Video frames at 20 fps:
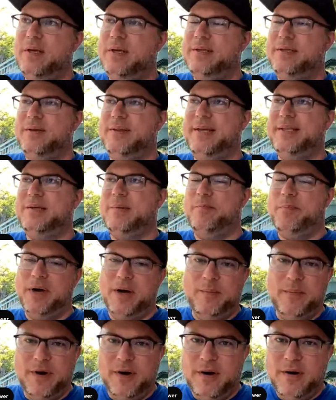So that's a
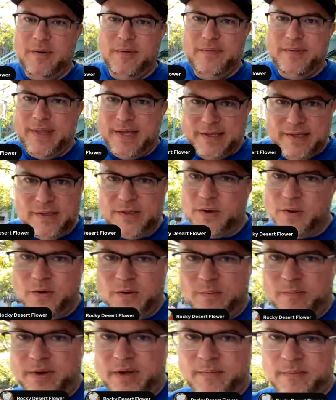bummer. That's a
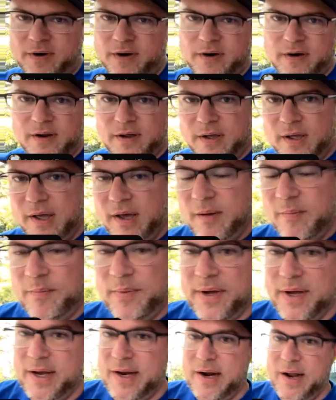total bummer.
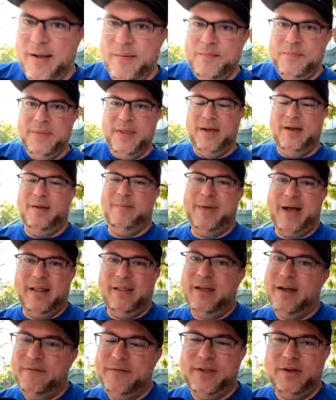But I
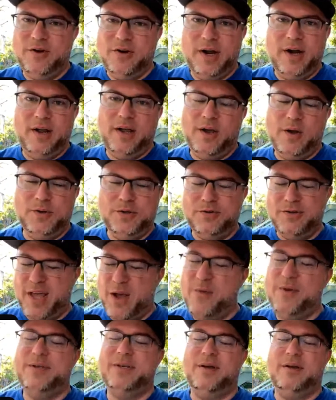loved Incredicoaster.
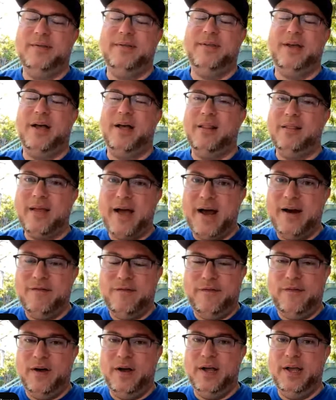That was a lot of
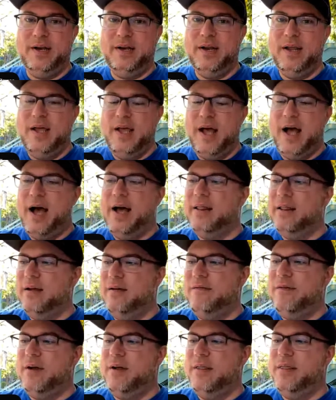fun. I
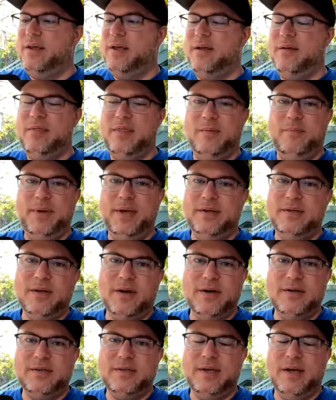love all the
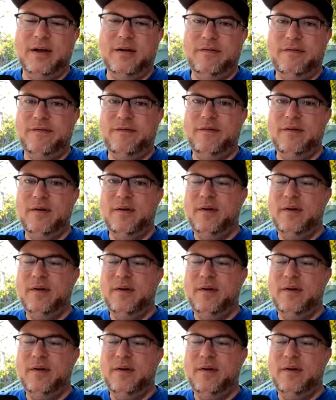Pixar stuff.